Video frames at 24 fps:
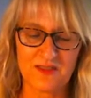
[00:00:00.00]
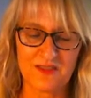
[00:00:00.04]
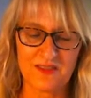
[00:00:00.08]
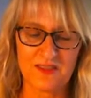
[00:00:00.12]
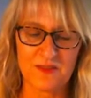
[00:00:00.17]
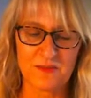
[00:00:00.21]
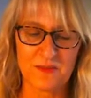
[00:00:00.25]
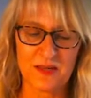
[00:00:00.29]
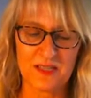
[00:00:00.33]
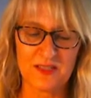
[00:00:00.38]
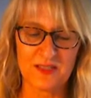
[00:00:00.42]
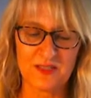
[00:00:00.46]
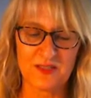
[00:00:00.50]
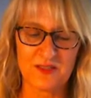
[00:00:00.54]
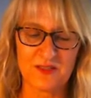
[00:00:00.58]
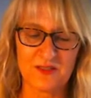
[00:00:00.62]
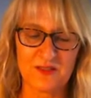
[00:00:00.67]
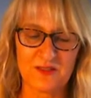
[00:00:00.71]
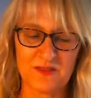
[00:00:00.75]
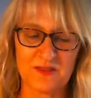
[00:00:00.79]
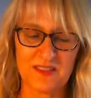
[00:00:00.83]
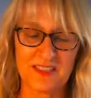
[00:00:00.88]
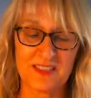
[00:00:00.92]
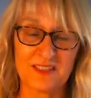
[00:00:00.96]
You're meant
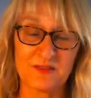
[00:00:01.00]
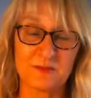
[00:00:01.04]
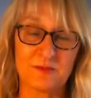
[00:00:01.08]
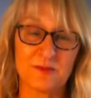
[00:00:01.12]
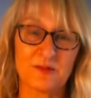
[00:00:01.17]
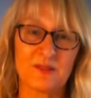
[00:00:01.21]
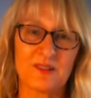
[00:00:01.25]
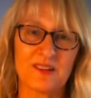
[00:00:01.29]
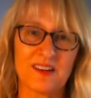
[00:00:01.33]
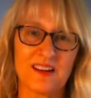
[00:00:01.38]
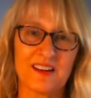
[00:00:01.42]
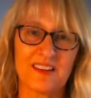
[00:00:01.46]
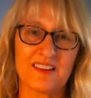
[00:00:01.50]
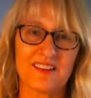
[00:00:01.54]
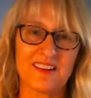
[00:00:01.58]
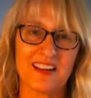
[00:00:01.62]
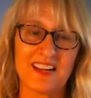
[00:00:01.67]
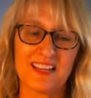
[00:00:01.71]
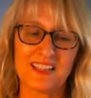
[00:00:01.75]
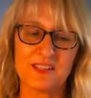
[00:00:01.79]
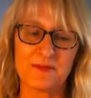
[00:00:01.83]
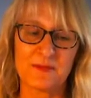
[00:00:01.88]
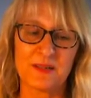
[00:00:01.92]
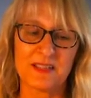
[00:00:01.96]
to explore other
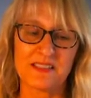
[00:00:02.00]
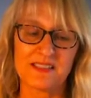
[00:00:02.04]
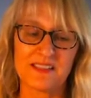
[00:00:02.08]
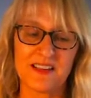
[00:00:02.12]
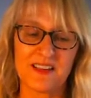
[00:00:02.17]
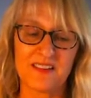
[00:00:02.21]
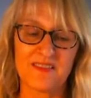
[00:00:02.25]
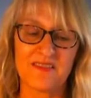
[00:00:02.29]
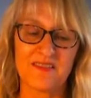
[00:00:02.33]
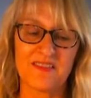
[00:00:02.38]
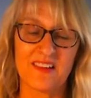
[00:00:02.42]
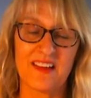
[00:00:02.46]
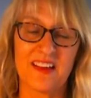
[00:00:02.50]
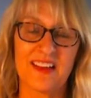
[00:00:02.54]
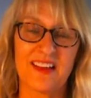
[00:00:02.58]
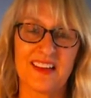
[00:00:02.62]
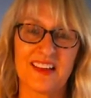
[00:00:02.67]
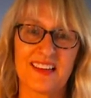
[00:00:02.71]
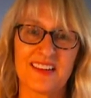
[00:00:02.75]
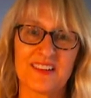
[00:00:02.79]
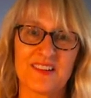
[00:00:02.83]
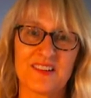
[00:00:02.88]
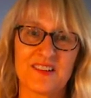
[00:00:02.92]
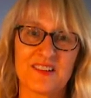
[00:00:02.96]
aspects of
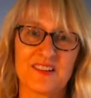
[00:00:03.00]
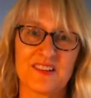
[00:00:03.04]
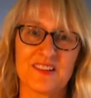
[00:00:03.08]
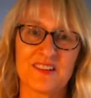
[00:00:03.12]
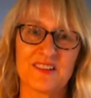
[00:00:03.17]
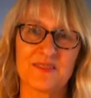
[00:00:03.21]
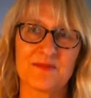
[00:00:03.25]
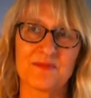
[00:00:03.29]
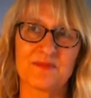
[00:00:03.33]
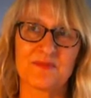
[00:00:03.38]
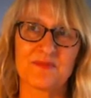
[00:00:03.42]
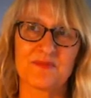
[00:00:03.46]
your